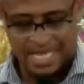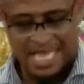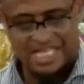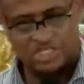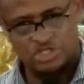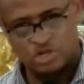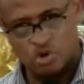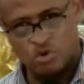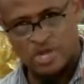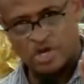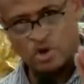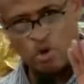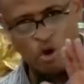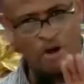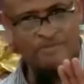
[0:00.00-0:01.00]
And so
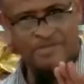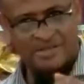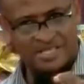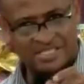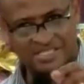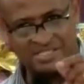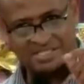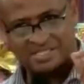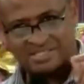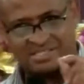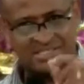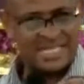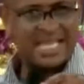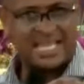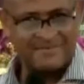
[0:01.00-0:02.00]
in order to
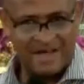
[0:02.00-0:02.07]
save